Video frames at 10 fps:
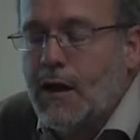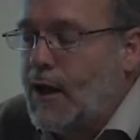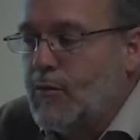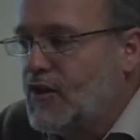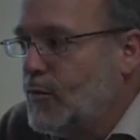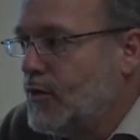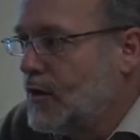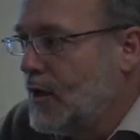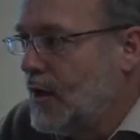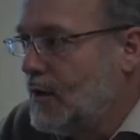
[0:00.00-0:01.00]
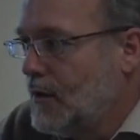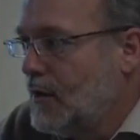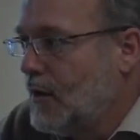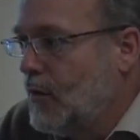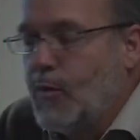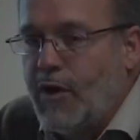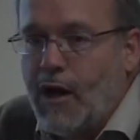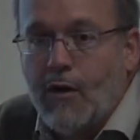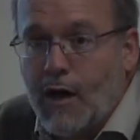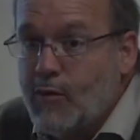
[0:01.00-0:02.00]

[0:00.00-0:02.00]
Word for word: and I was able to get a repair.